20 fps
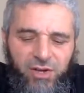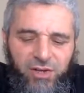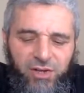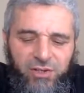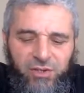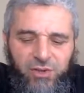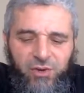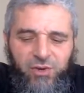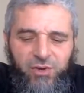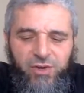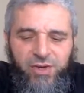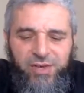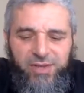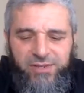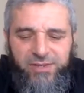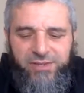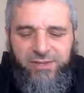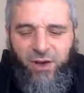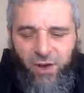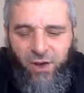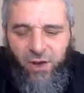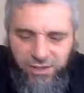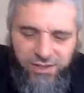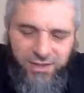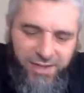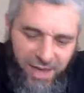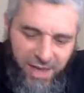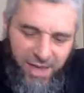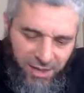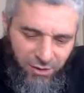So it's
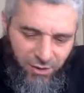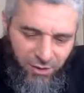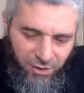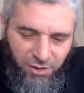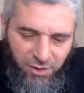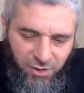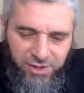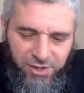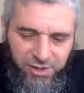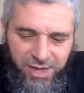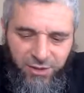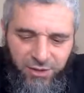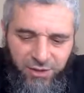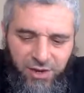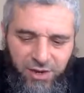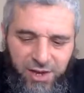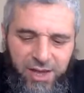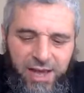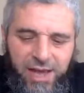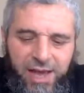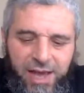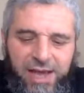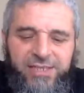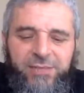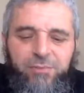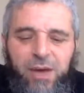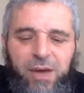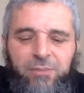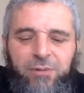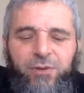altogether, altogether,
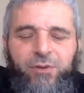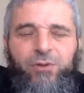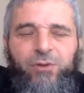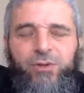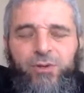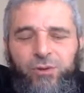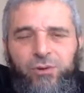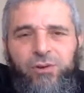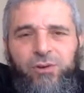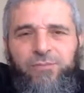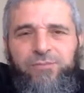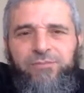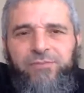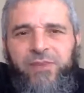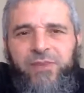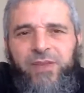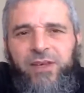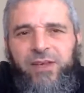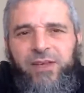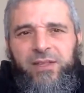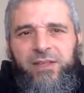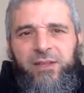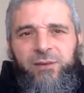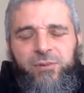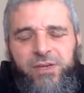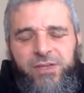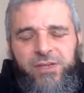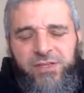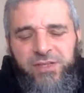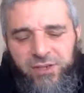asbab al-nuzul, the
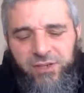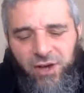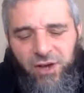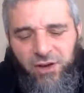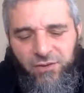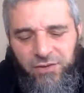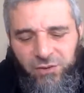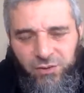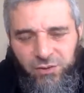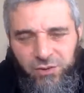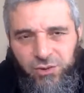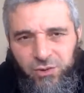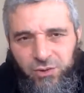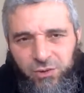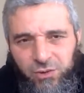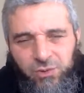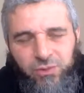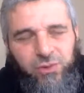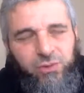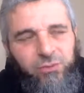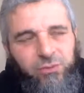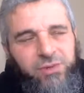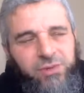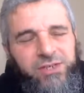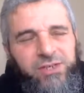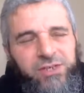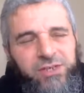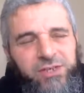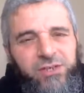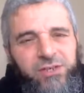reasons of the nuzul, or the
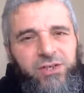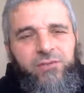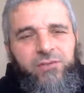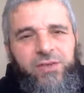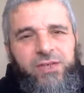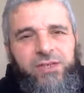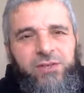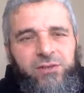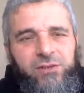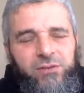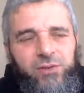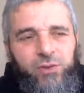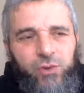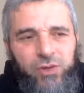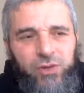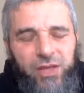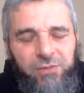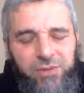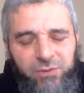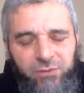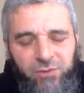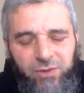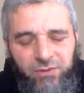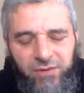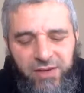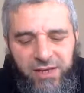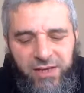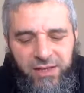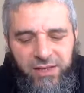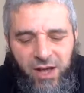reasons of this surah being
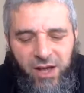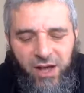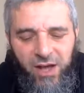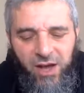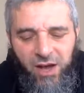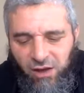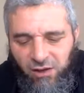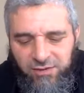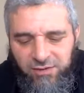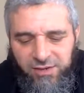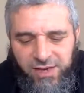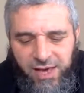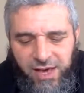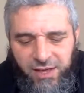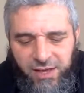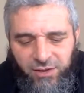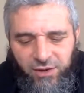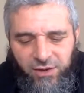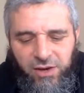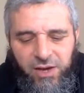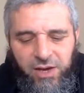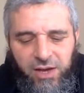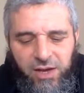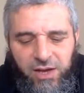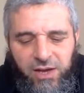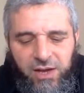revealed, altogether